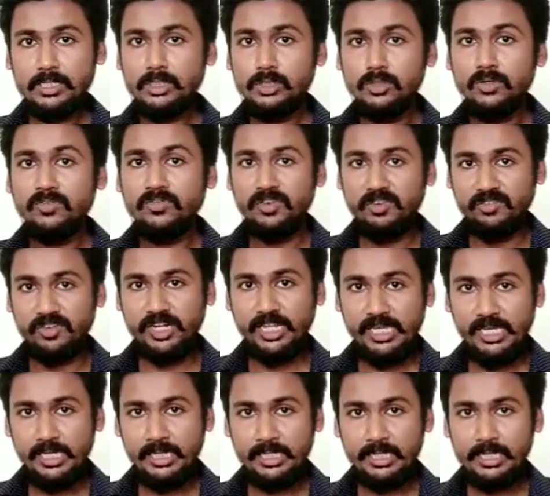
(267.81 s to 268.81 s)
So
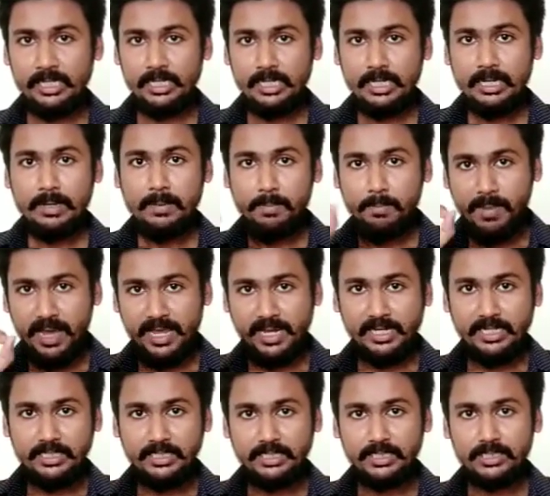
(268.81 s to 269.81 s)
50
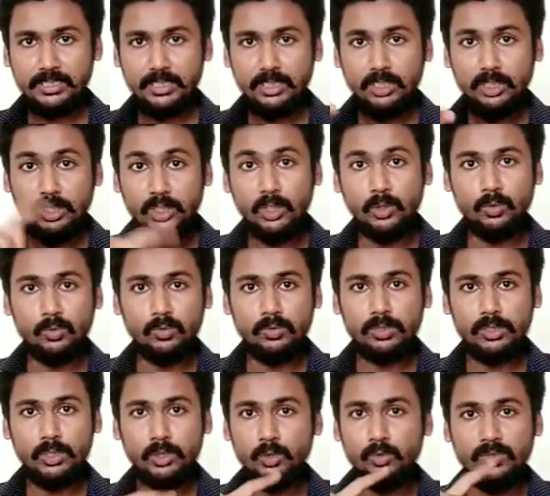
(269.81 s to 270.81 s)
minus
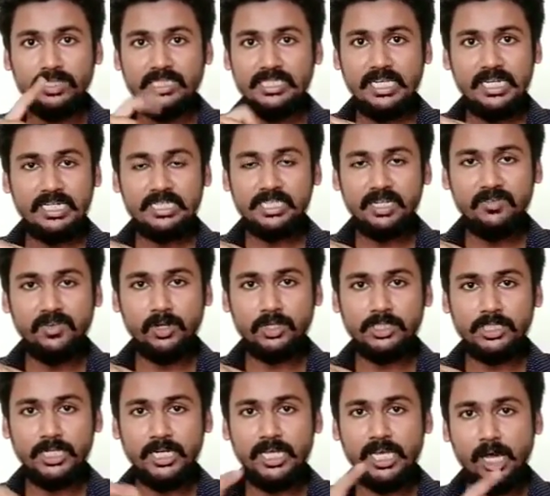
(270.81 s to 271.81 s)
U. U is the initial
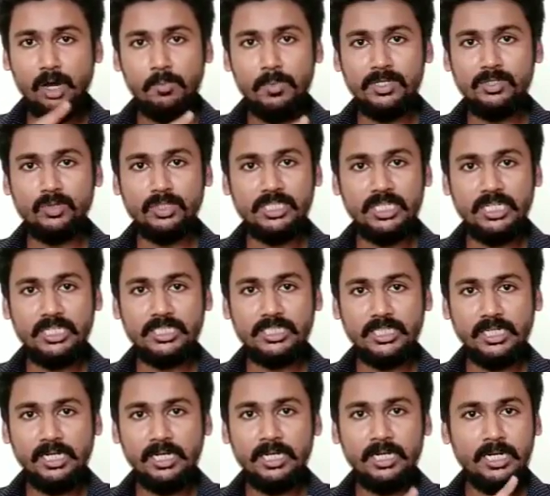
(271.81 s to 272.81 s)
velocity. How much was
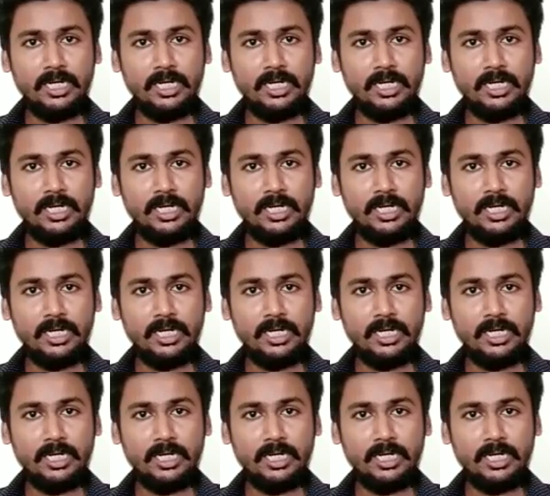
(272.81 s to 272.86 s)
initial?